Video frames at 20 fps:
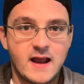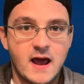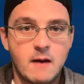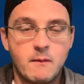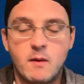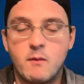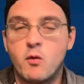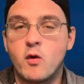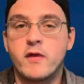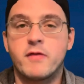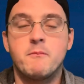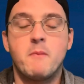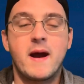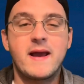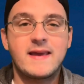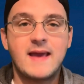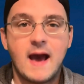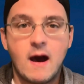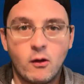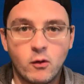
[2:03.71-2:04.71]
And with
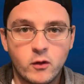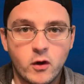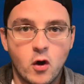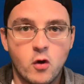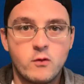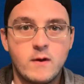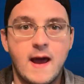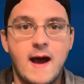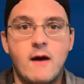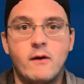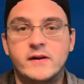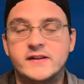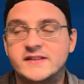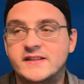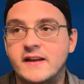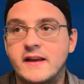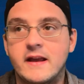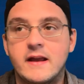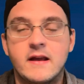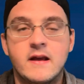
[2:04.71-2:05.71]
Mike Elko now as
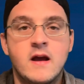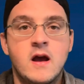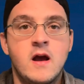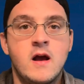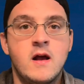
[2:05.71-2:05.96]
the